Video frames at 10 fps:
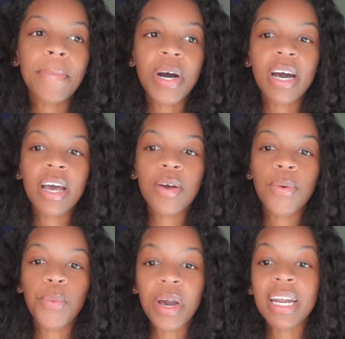
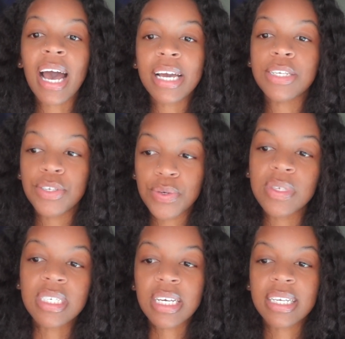But when I do
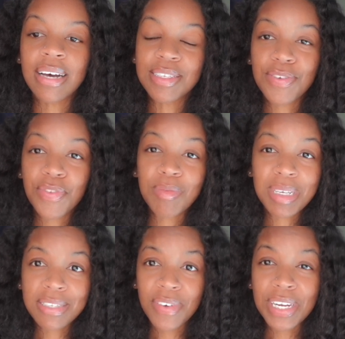sit down to film
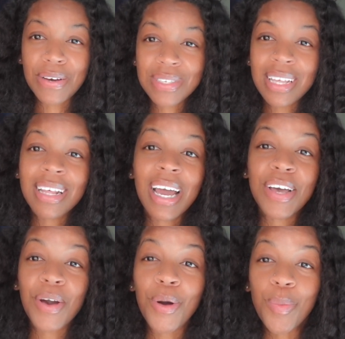these videos and then I
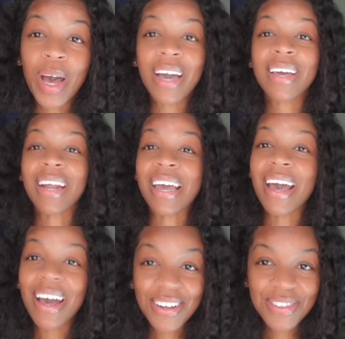go back and I
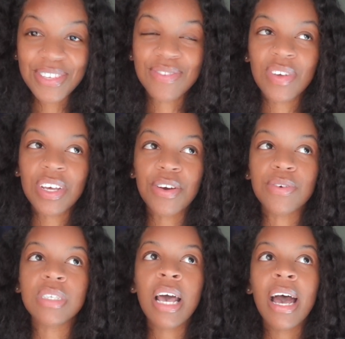edit these videos,